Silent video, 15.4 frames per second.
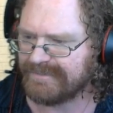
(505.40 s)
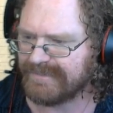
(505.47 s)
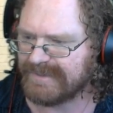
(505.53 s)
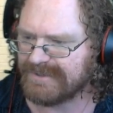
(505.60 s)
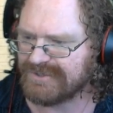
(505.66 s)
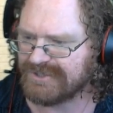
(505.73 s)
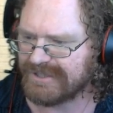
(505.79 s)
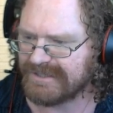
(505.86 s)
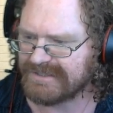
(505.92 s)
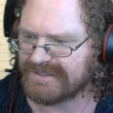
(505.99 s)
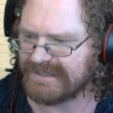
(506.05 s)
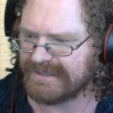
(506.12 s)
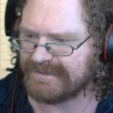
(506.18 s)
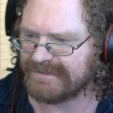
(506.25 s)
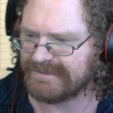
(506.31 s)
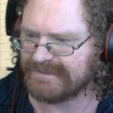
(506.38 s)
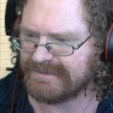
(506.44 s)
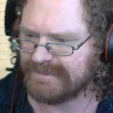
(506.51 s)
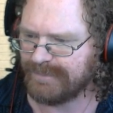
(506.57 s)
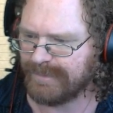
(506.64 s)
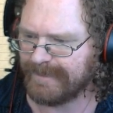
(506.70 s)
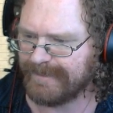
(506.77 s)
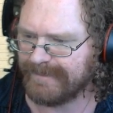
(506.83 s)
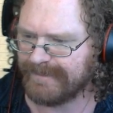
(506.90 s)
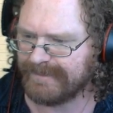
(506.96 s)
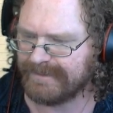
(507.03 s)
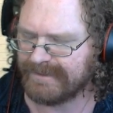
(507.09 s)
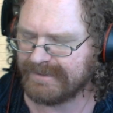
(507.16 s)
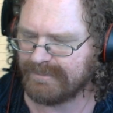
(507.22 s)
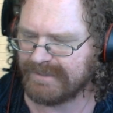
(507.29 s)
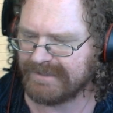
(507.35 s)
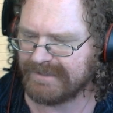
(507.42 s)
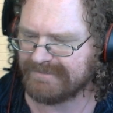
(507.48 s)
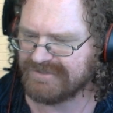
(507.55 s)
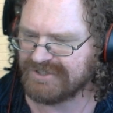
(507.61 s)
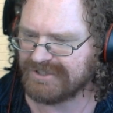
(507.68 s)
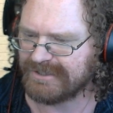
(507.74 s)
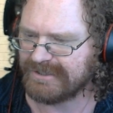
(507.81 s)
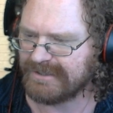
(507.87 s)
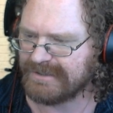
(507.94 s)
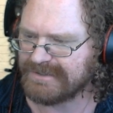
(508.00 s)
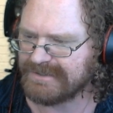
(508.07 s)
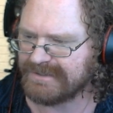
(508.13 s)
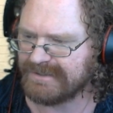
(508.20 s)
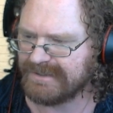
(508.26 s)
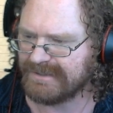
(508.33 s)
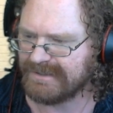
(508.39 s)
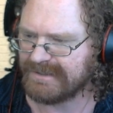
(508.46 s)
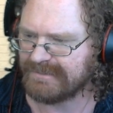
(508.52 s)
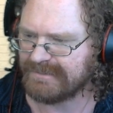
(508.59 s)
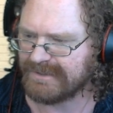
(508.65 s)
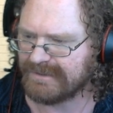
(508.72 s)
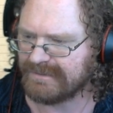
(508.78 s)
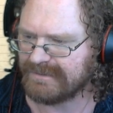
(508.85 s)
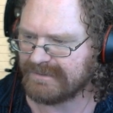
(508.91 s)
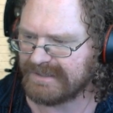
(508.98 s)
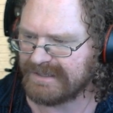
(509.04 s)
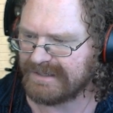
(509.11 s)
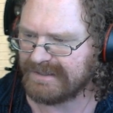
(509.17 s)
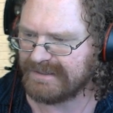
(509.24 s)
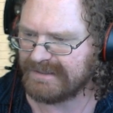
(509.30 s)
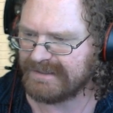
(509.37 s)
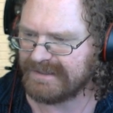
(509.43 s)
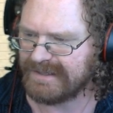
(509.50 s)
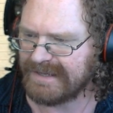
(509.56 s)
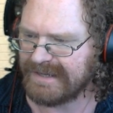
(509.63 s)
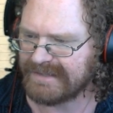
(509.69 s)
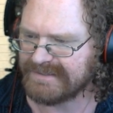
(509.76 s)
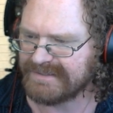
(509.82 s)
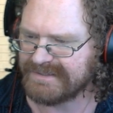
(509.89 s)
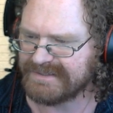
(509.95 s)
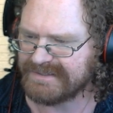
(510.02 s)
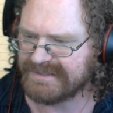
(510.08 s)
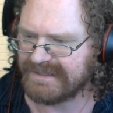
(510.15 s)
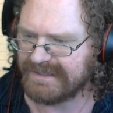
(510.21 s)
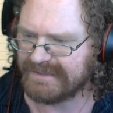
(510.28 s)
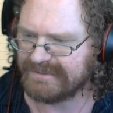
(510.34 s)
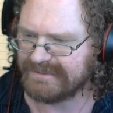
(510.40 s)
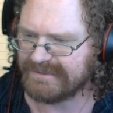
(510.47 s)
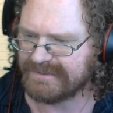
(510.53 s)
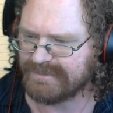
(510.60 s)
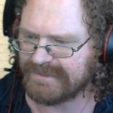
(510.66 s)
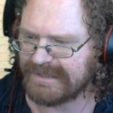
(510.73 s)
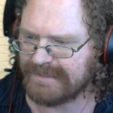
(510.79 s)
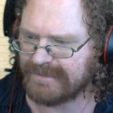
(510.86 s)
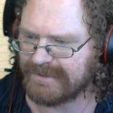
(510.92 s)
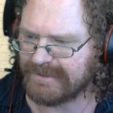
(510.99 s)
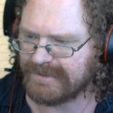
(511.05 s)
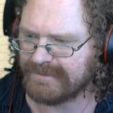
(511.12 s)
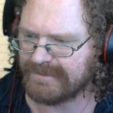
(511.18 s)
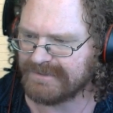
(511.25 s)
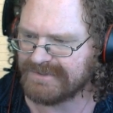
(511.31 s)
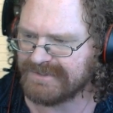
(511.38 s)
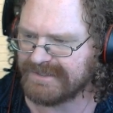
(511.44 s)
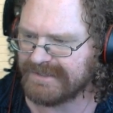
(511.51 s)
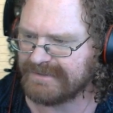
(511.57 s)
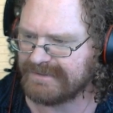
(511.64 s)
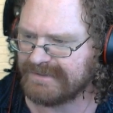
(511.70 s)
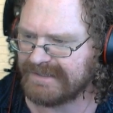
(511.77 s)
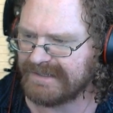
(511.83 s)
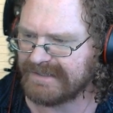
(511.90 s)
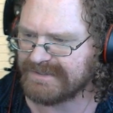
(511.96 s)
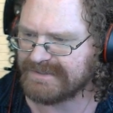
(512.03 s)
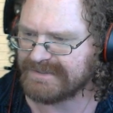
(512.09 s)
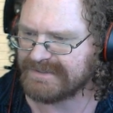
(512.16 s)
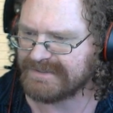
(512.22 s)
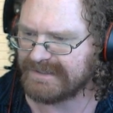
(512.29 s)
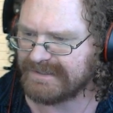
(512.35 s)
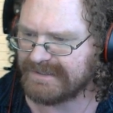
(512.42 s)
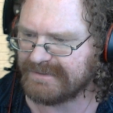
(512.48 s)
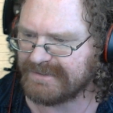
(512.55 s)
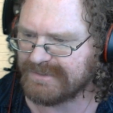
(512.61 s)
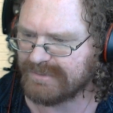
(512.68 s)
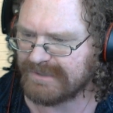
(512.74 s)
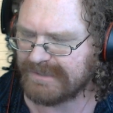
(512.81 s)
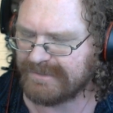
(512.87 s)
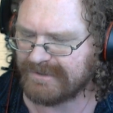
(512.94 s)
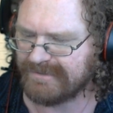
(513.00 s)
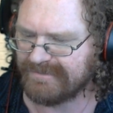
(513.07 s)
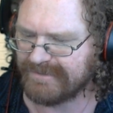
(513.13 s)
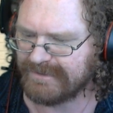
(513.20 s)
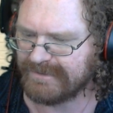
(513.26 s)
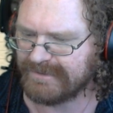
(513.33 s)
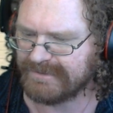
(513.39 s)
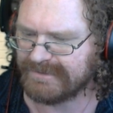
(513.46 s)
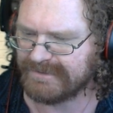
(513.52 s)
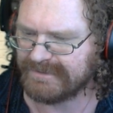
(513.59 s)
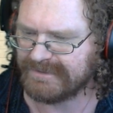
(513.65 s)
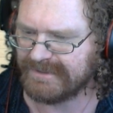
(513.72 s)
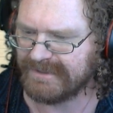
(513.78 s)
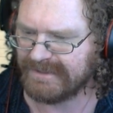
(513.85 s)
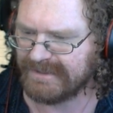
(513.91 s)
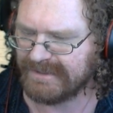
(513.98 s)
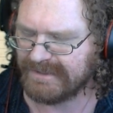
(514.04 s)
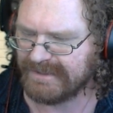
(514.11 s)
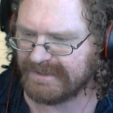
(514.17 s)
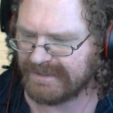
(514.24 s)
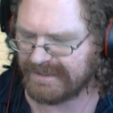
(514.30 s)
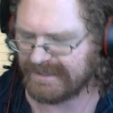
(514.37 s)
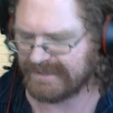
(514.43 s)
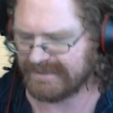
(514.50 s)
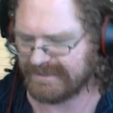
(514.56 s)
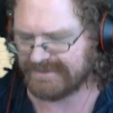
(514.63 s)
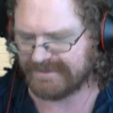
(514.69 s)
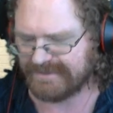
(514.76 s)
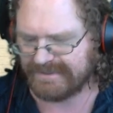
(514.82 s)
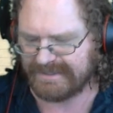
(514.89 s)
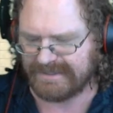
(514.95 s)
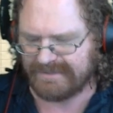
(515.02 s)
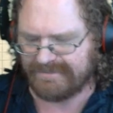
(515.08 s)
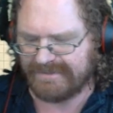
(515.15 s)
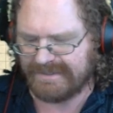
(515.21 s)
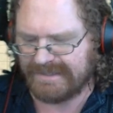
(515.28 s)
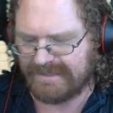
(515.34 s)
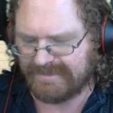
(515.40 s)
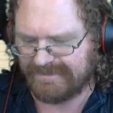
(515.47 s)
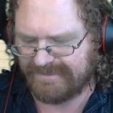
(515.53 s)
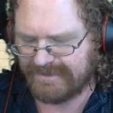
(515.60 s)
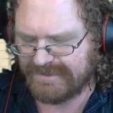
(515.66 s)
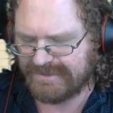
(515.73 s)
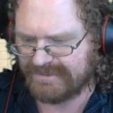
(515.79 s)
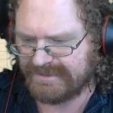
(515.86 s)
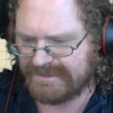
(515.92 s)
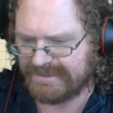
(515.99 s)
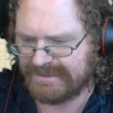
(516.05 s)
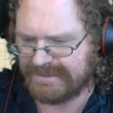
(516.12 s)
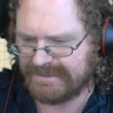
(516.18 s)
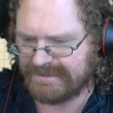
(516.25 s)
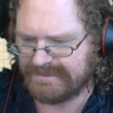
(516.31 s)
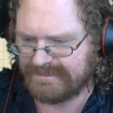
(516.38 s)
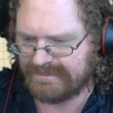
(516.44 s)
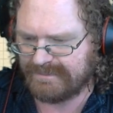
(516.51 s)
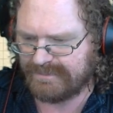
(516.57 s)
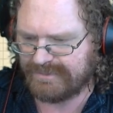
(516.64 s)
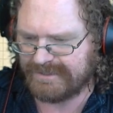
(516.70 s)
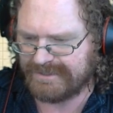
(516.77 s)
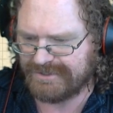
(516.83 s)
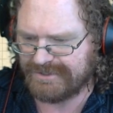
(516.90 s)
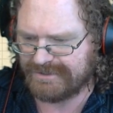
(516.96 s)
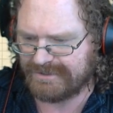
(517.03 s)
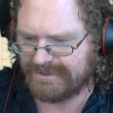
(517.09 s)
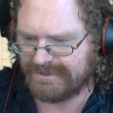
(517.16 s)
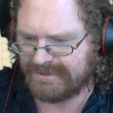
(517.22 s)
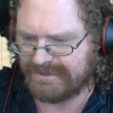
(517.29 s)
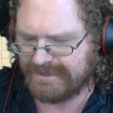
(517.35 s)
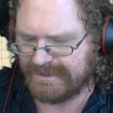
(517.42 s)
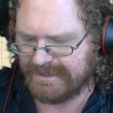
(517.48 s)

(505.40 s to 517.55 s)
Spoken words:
chart title, above chart. I'm going to go ahead, axes titles, primary horizontal, axes titles, primary vertical, and let's go ahead and rename the first one, pressure